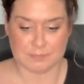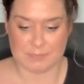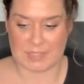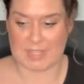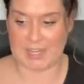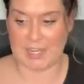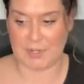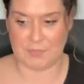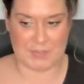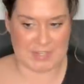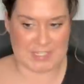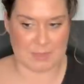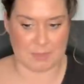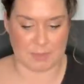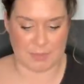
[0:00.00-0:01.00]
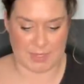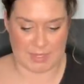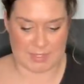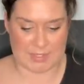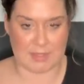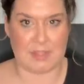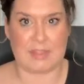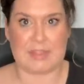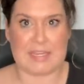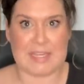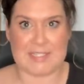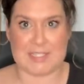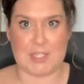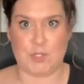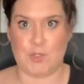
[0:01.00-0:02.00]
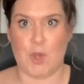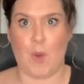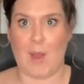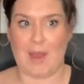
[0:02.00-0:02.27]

like unfixable things, than things that you don't